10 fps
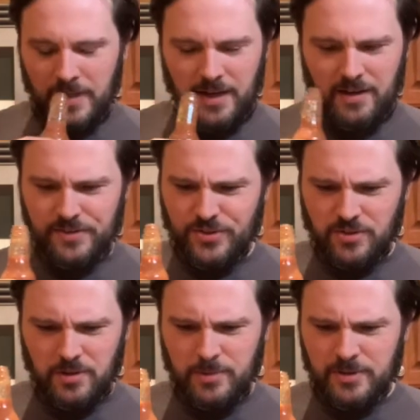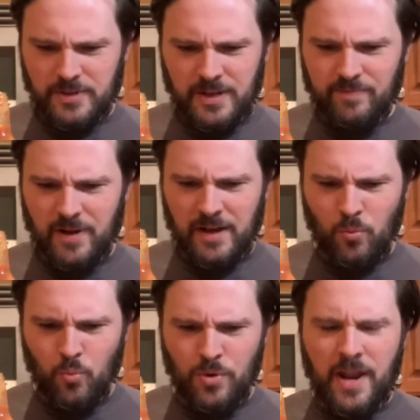Yeah, strawberry, I, I
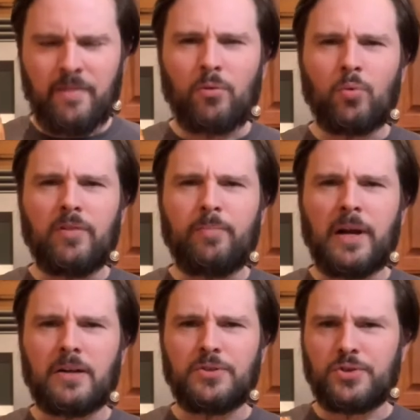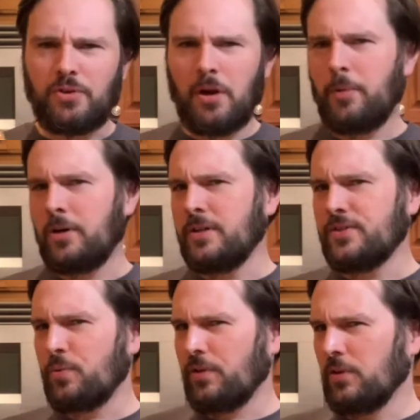never would have paired
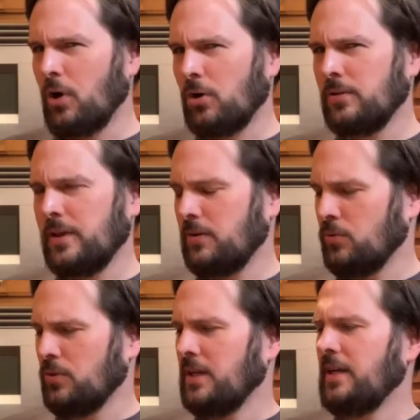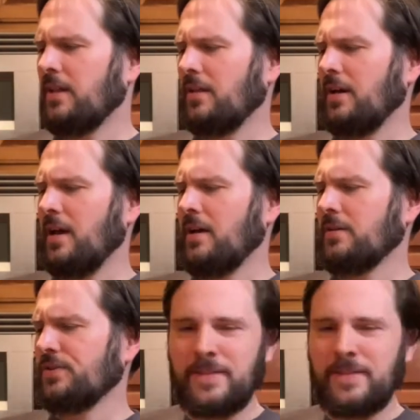strawberries with garlic or anything else.